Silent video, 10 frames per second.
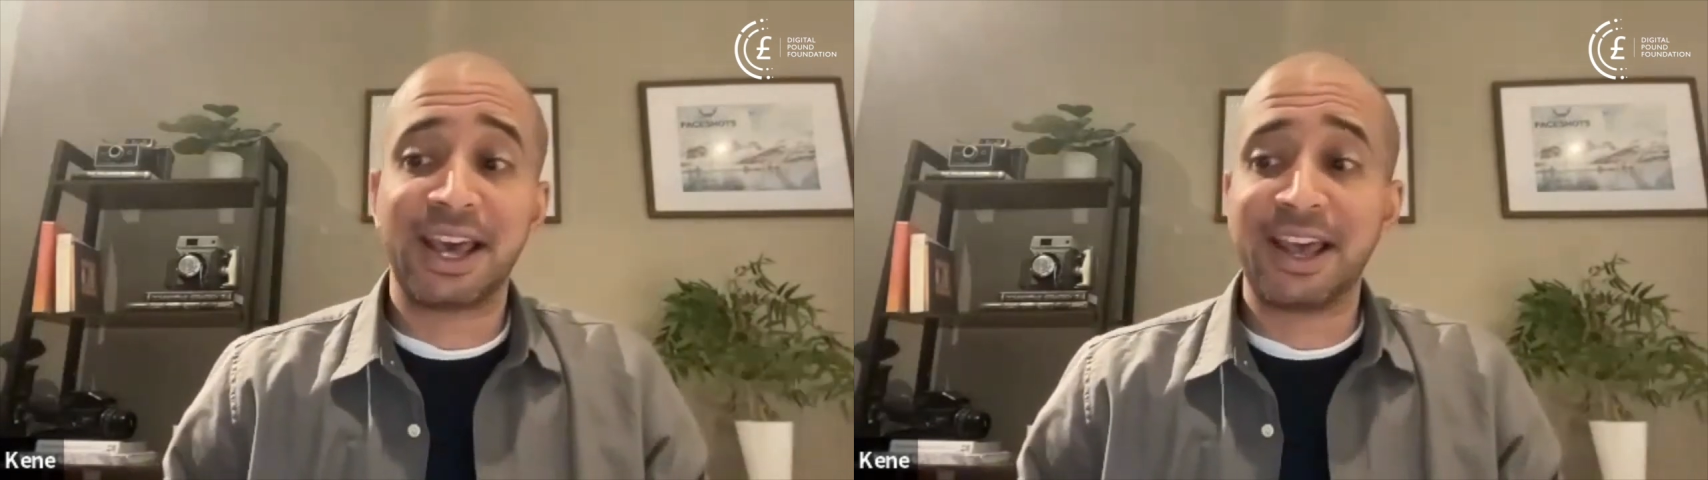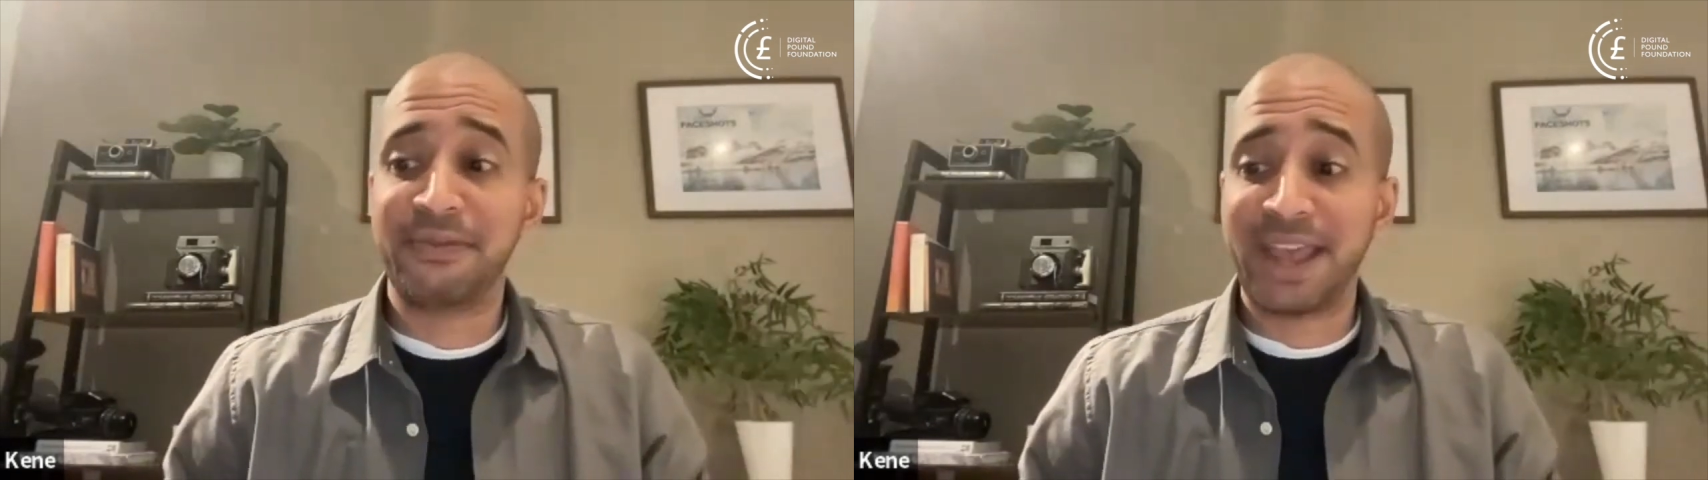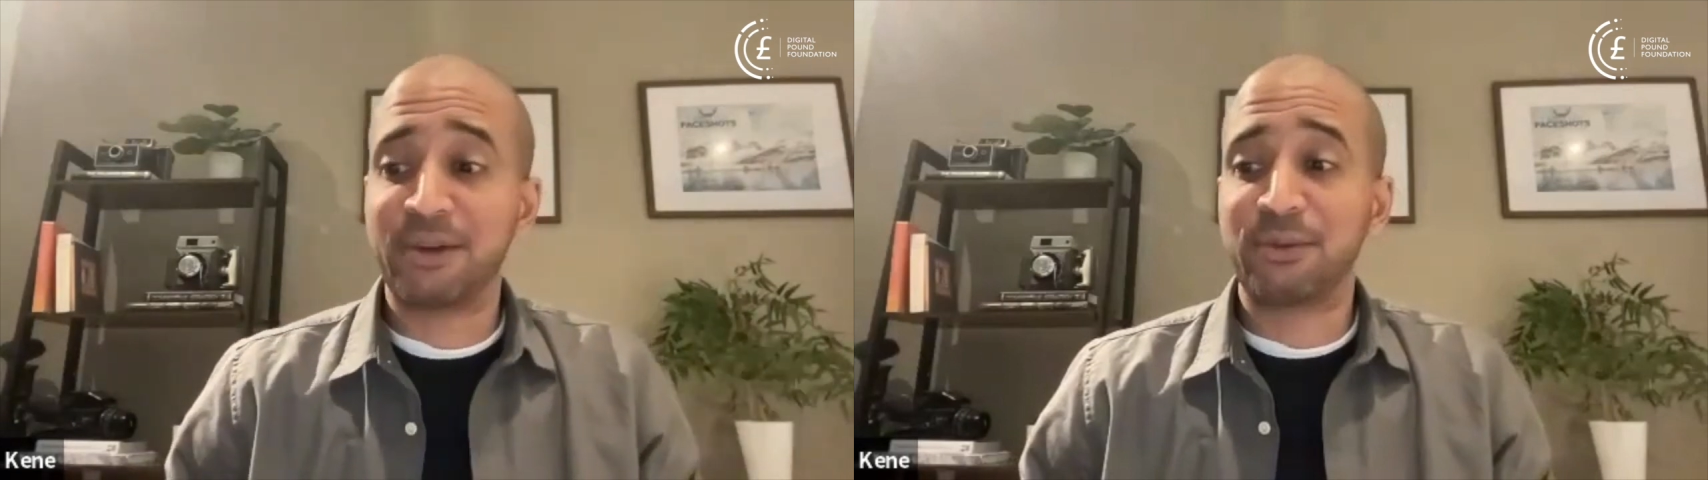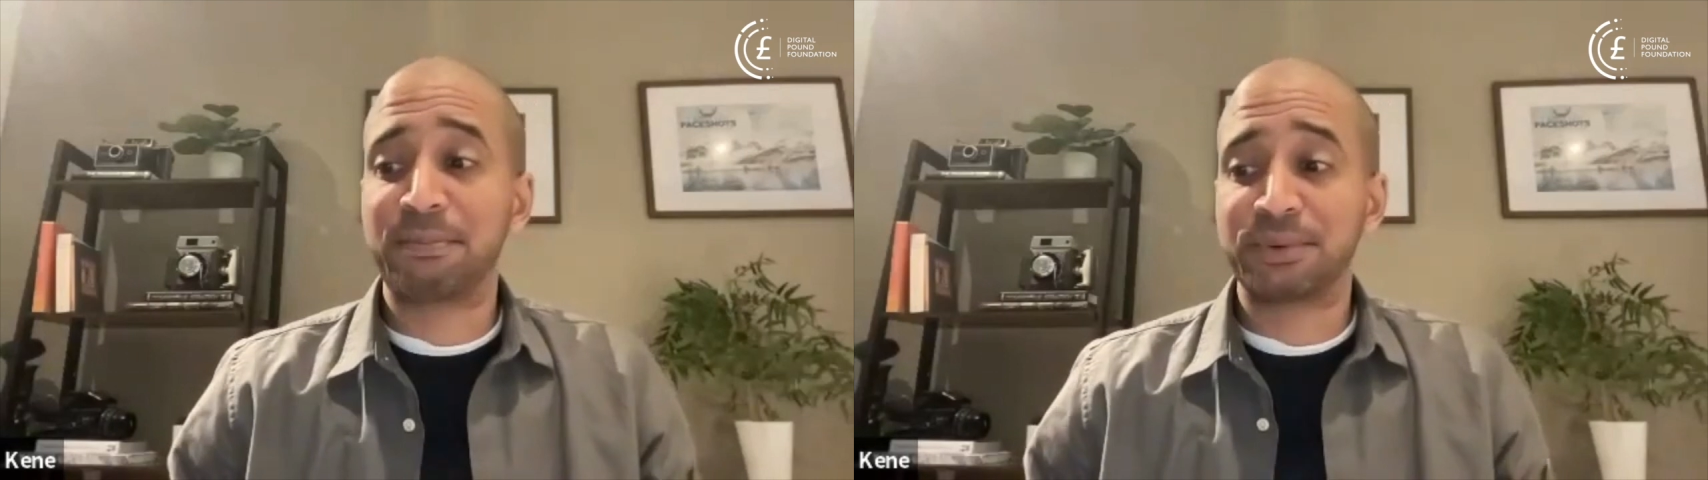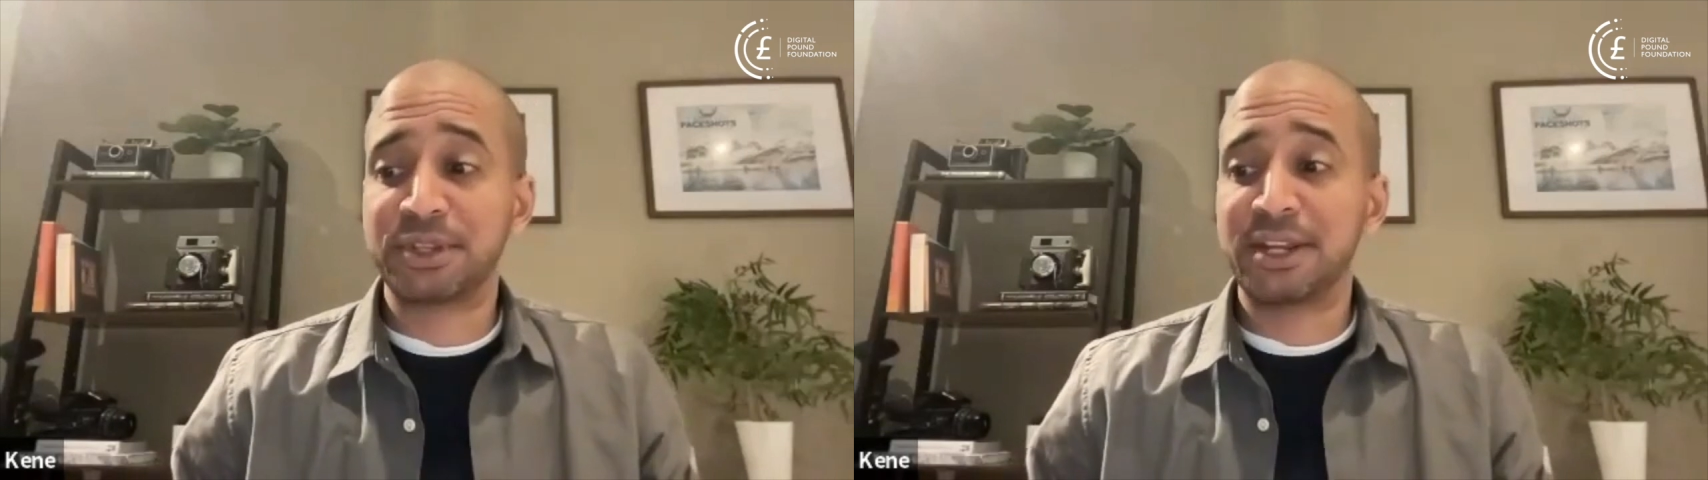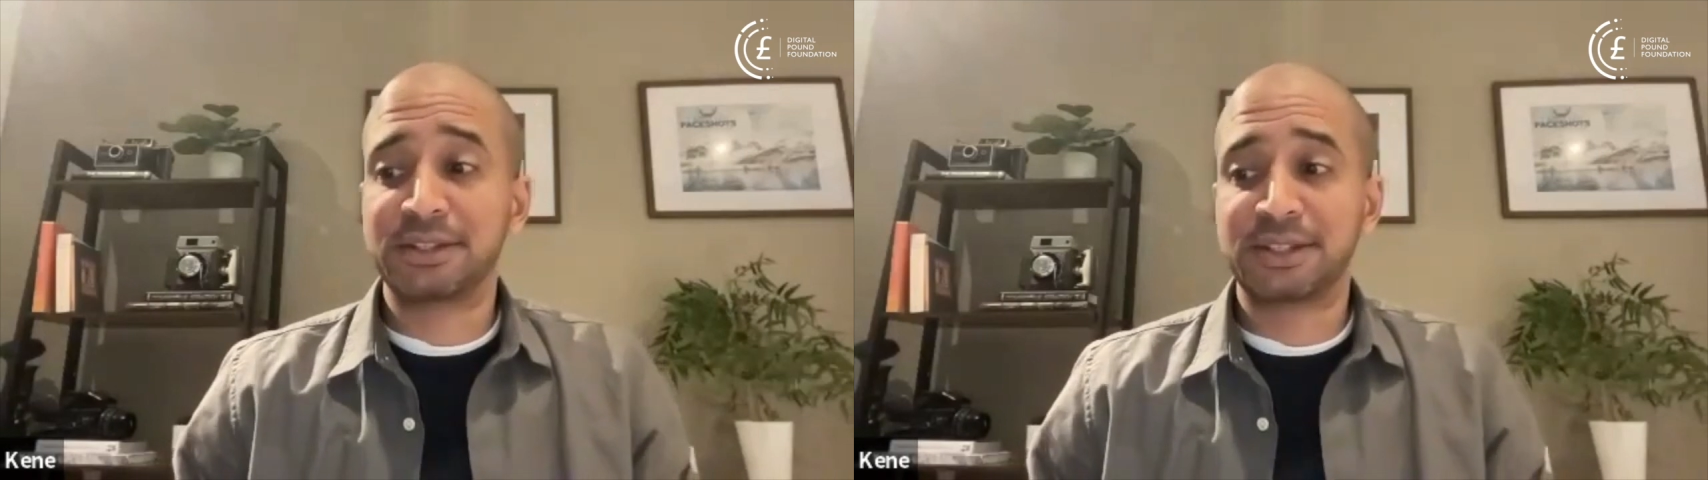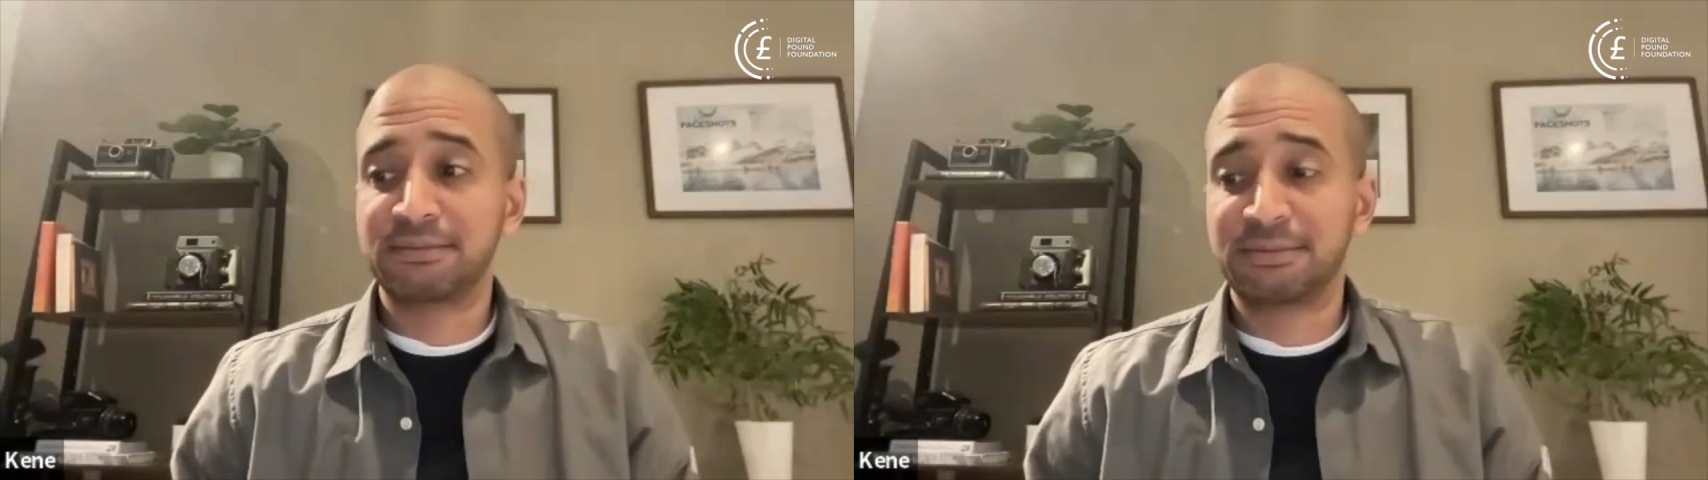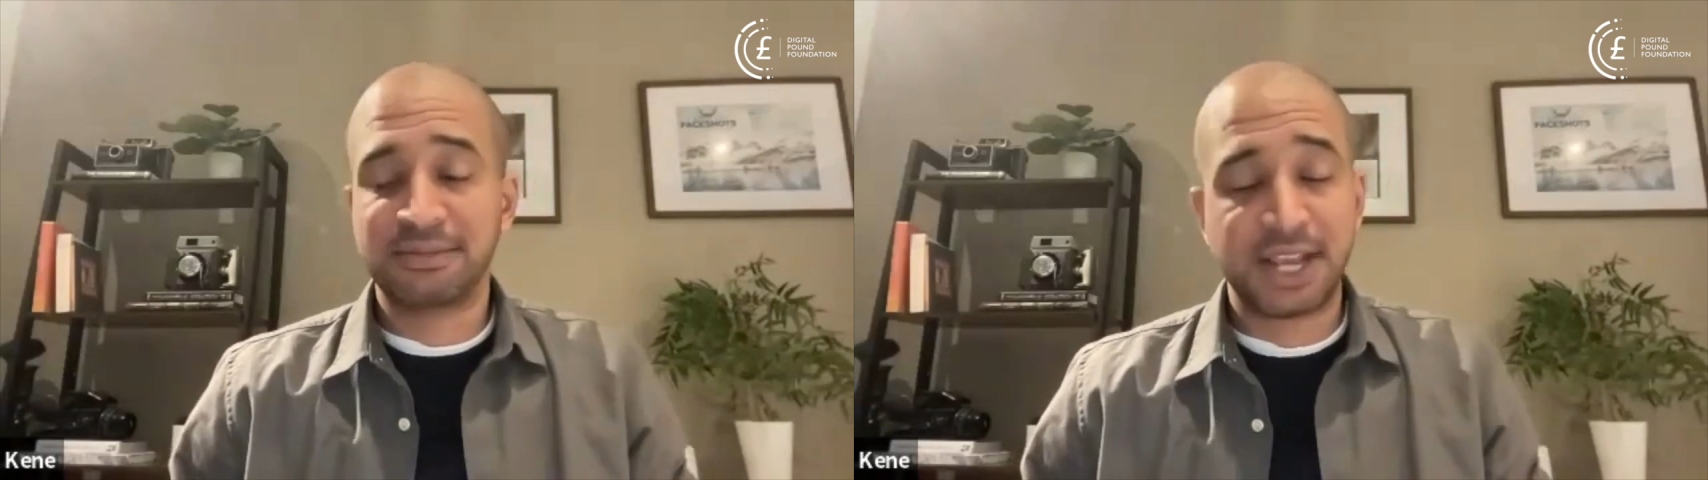And that represents